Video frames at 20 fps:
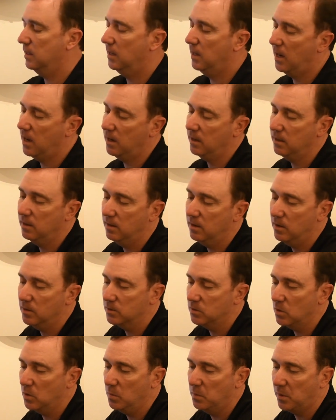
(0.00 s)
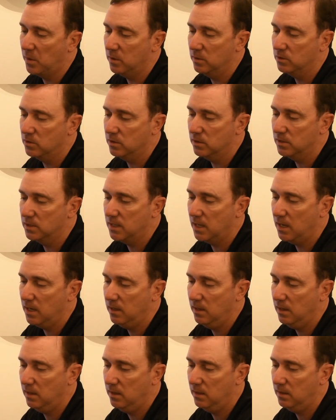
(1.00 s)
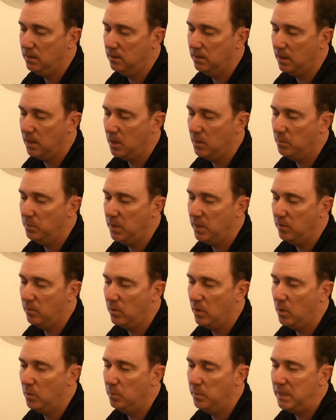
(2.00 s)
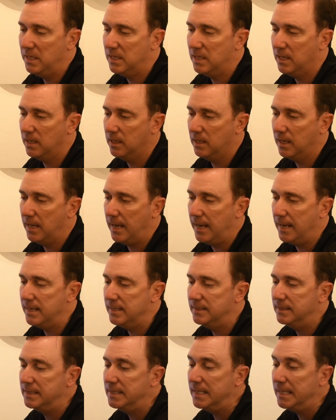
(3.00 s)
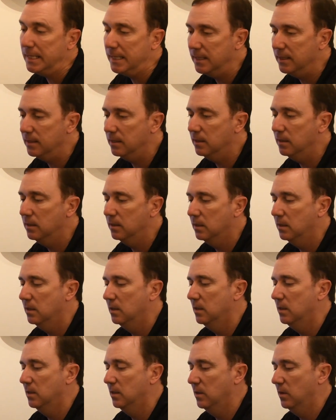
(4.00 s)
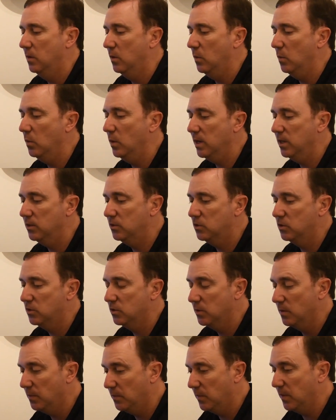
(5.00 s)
then I had also purchased a Benro BK10, which